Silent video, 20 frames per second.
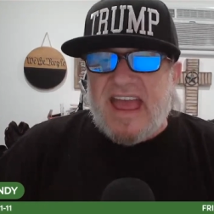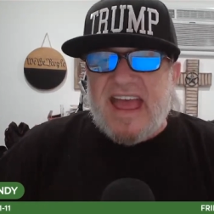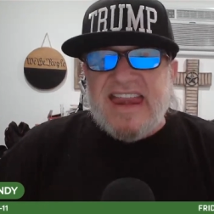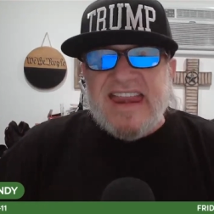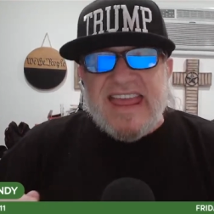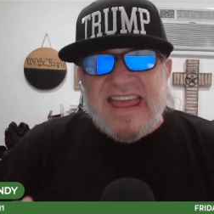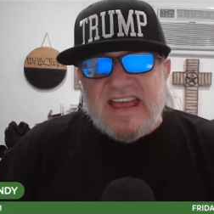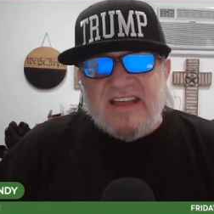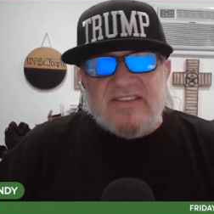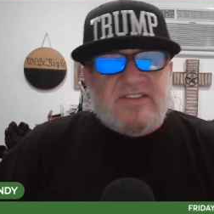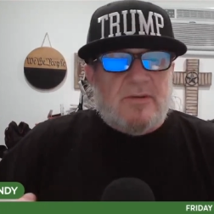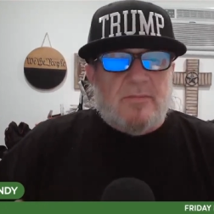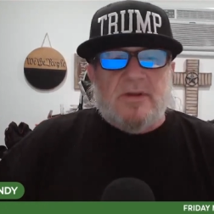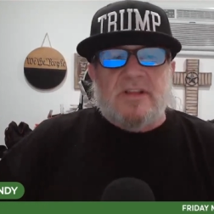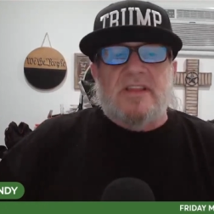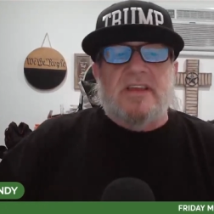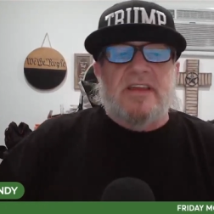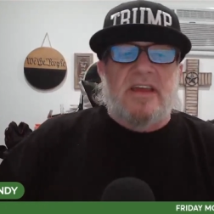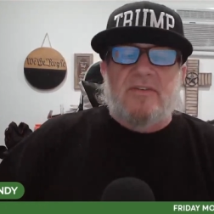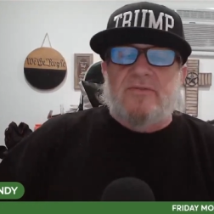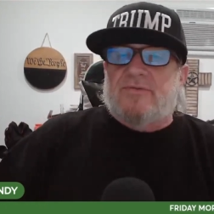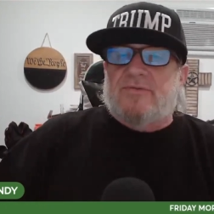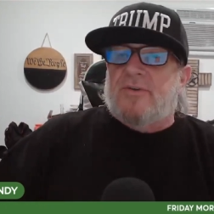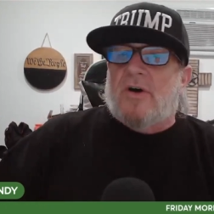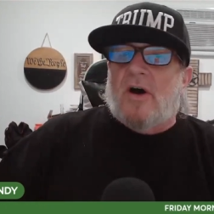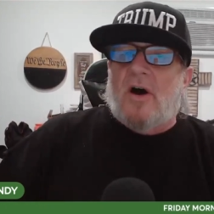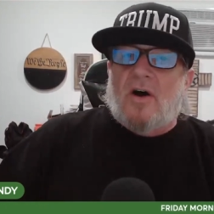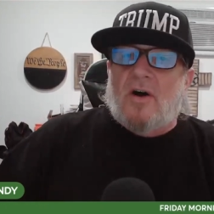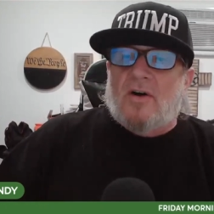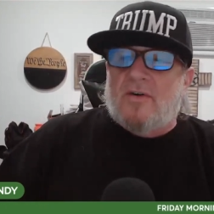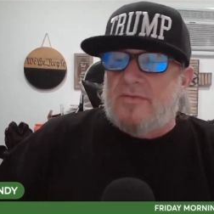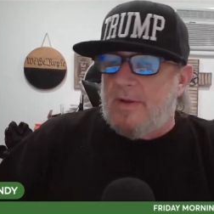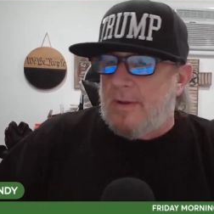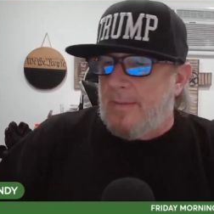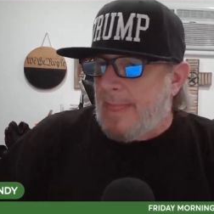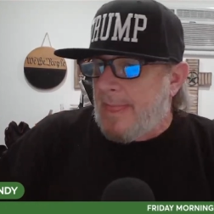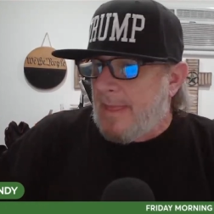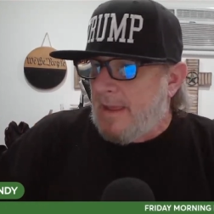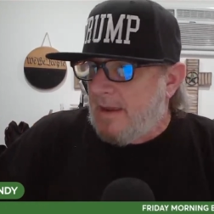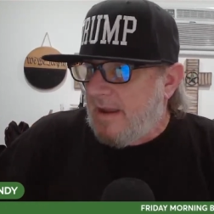and intimately involved
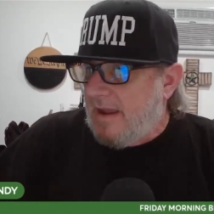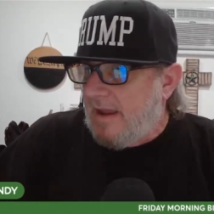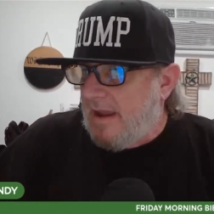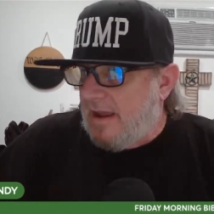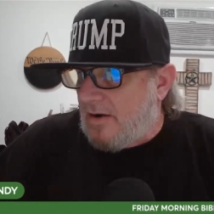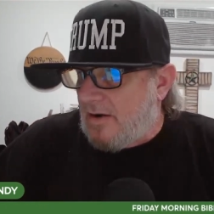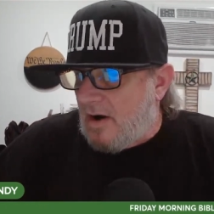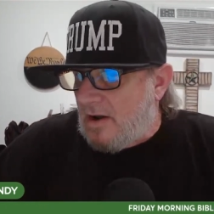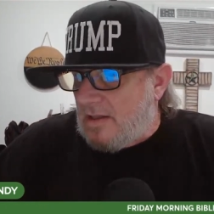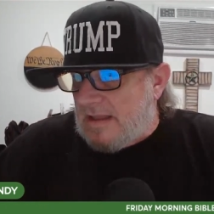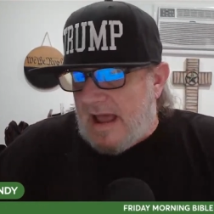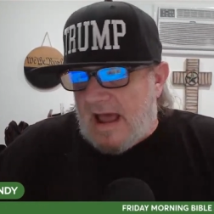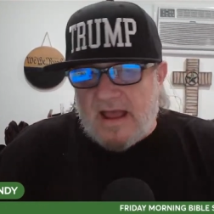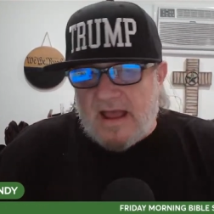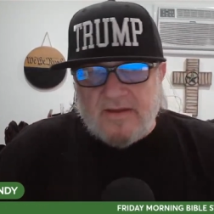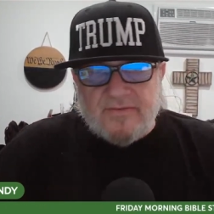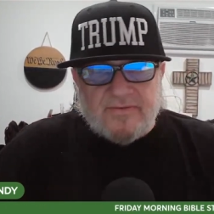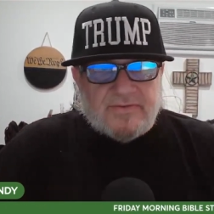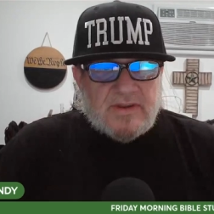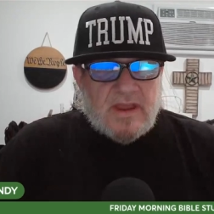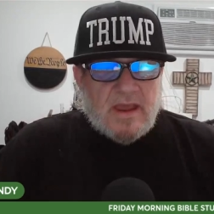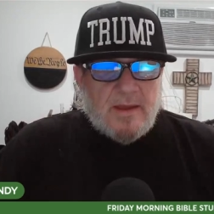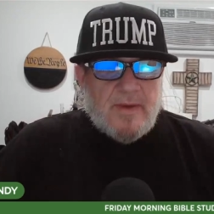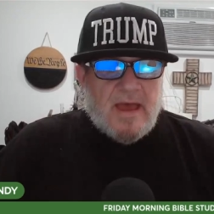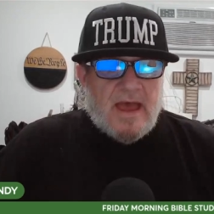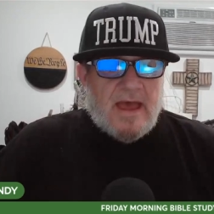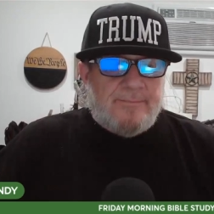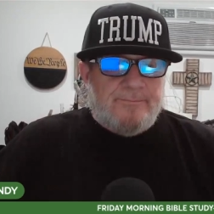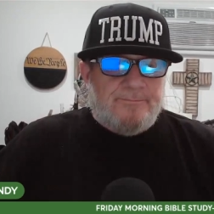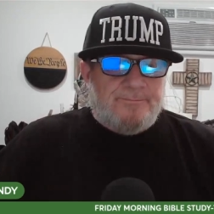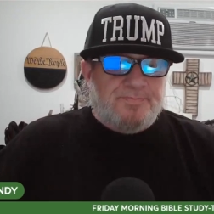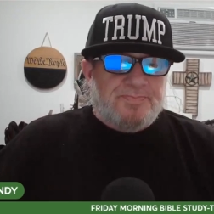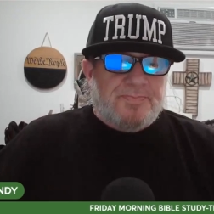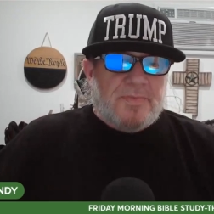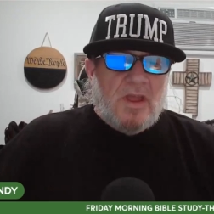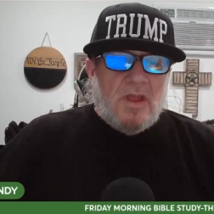in our lives. Amen.